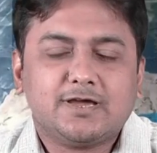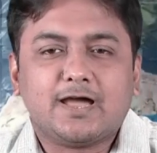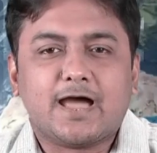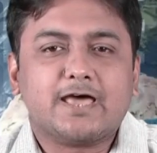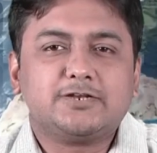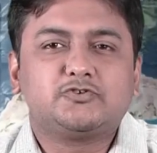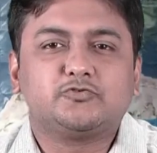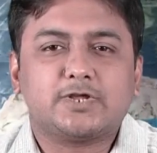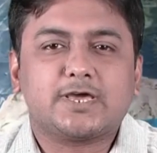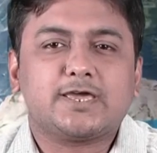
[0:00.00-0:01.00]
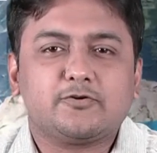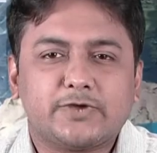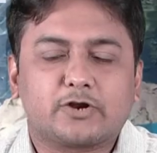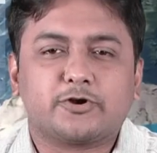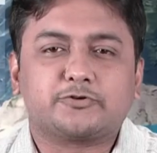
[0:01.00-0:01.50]
and today we
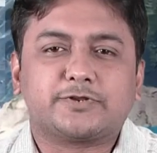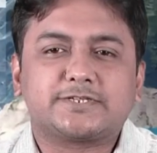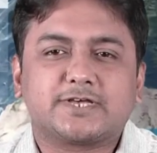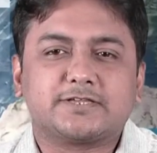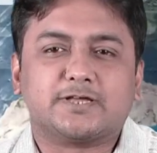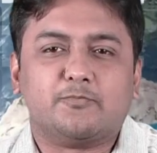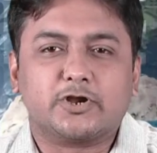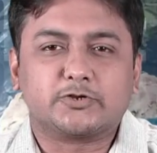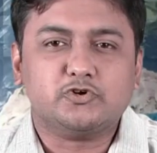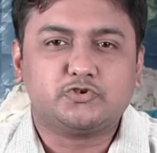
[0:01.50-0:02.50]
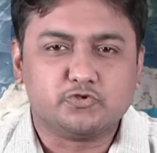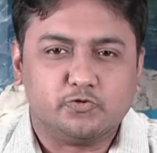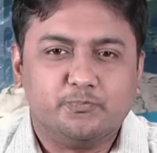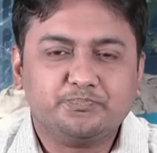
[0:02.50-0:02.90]
are going to discuss the module 2.